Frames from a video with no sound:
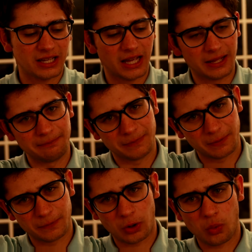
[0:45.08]

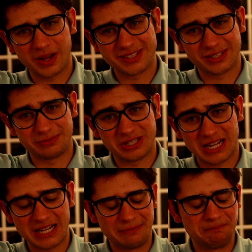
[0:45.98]
for quite some
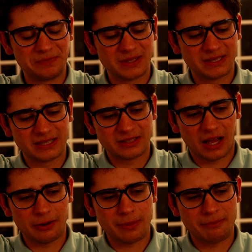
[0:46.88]
time.
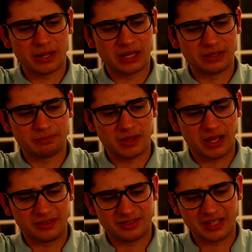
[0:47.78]
I remember
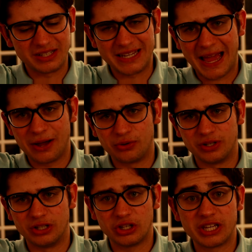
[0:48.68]
sitting down
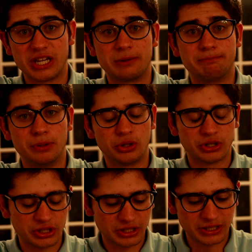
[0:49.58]
and looking at a
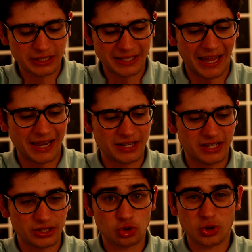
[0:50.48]
book and
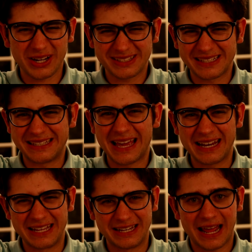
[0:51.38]
trying to get
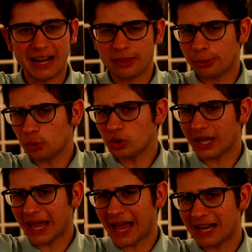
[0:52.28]
it, and I thought I
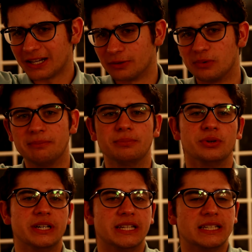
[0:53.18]
had it at one
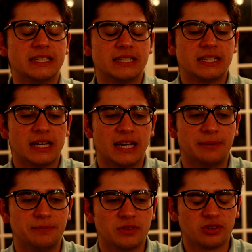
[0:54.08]
point. So
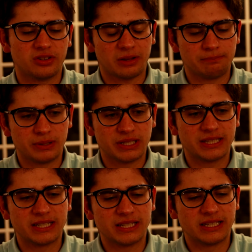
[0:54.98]
I was like
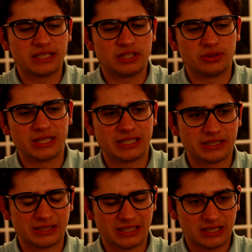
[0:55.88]
blinking and doing a
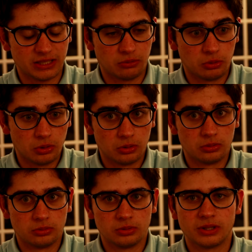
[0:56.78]
little
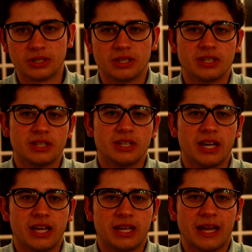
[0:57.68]
whoa.
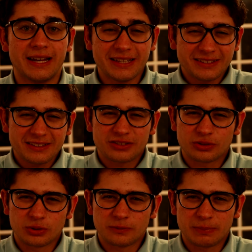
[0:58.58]
And it did
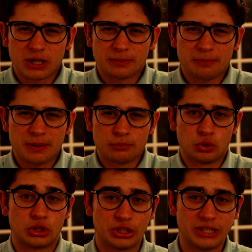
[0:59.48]
sort of become a bit more
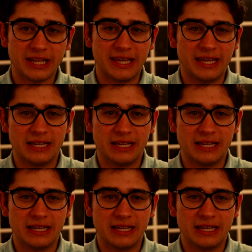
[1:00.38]
clear.